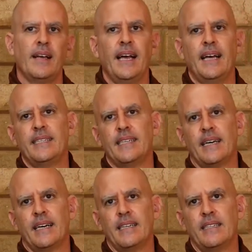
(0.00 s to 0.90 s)
And
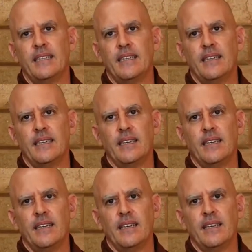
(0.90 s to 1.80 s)

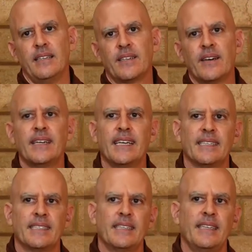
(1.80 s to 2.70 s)
he's
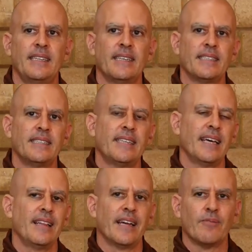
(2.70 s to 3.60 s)
courteous, and he doesn't
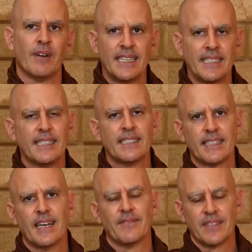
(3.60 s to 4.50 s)
say, like, "What is this
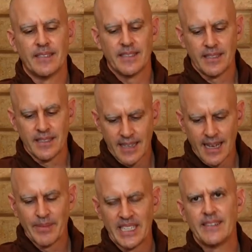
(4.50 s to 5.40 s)
stuff?" The
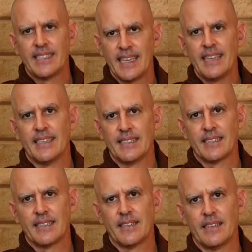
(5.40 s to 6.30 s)
commentaries say this.